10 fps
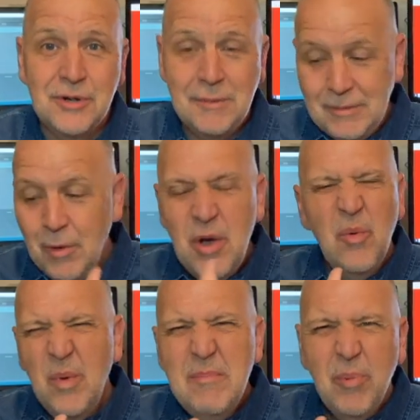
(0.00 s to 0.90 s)
I mean,
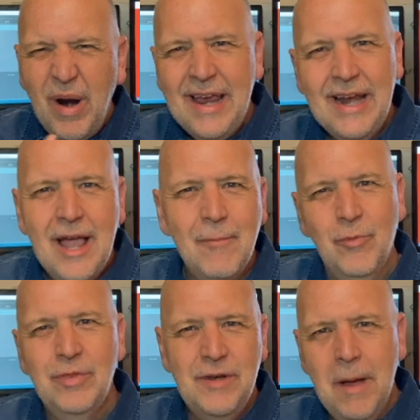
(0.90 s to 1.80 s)
we break it
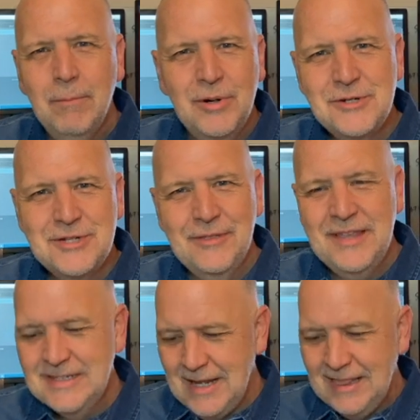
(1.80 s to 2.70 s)
up with numbers and
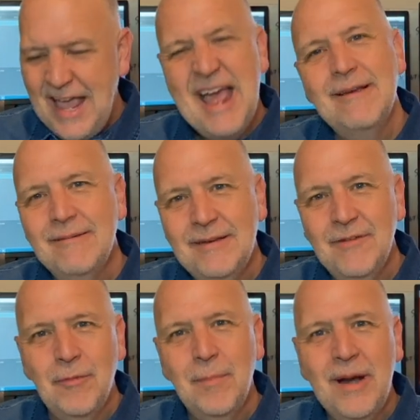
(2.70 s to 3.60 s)
things like that and
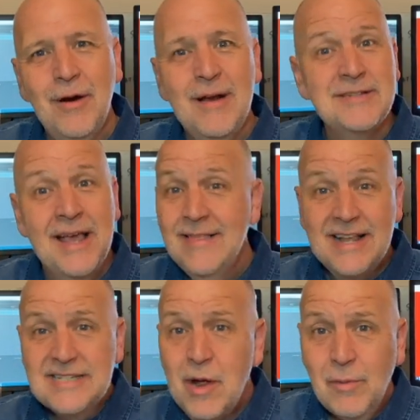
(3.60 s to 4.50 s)
different paragraphs.
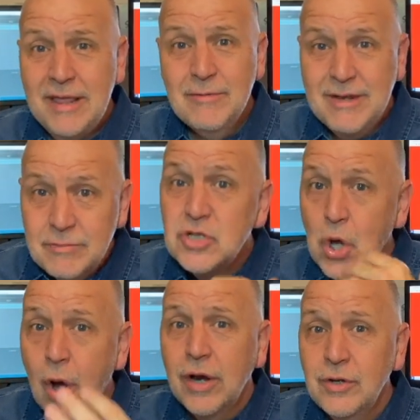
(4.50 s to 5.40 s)
That's not what he was
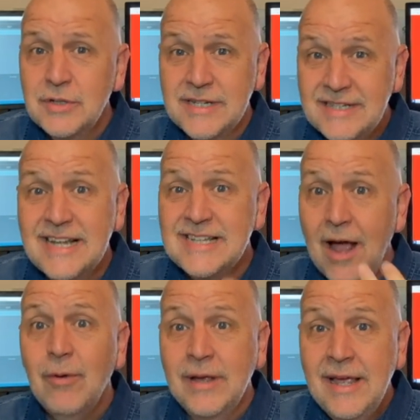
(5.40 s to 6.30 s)
talking to us. And that's
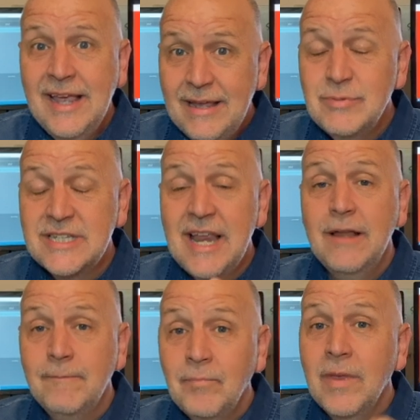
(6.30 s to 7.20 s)
how he was
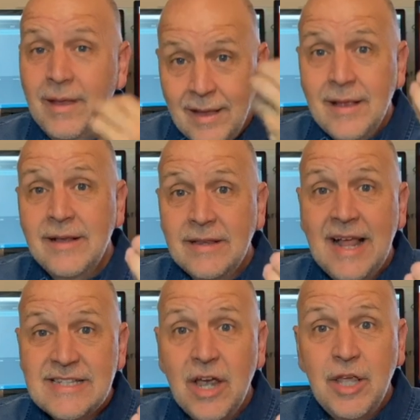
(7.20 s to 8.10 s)
telling.
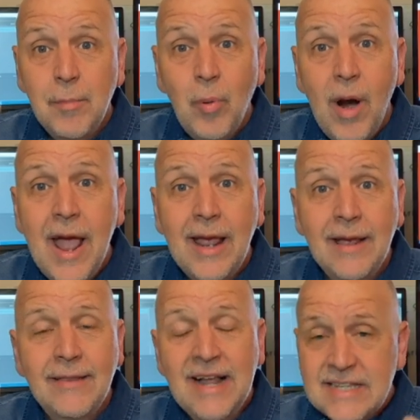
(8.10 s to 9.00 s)
That's how you pray.
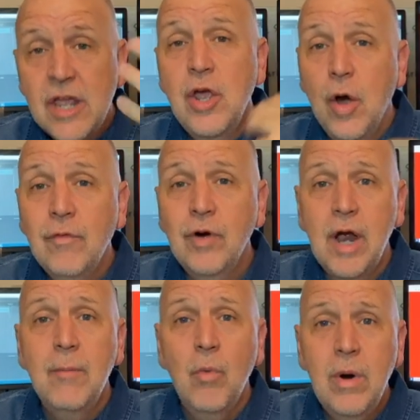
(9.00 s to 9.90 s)
That's how you
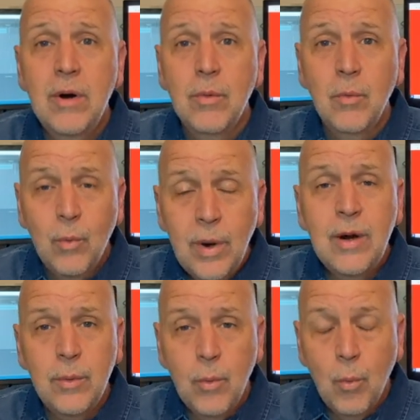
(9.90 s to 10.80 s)
overcome
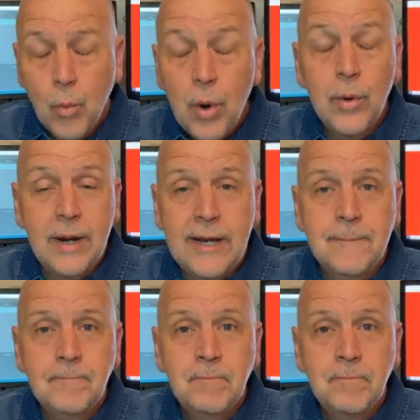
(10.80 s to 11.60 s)
worry.